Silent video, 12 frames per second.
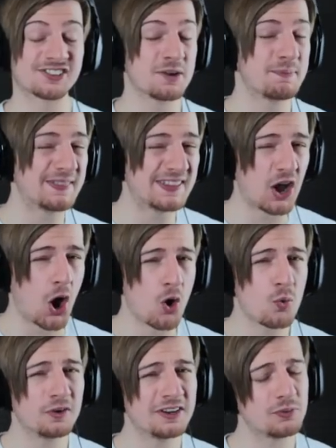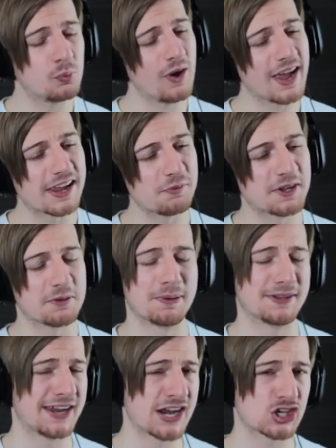going to be the only way we can
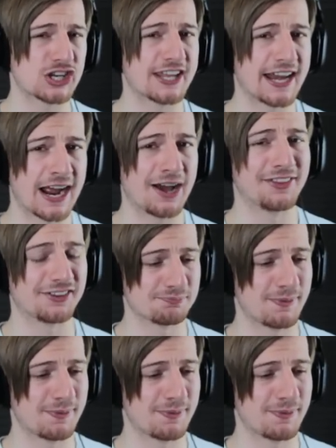potentially get out of this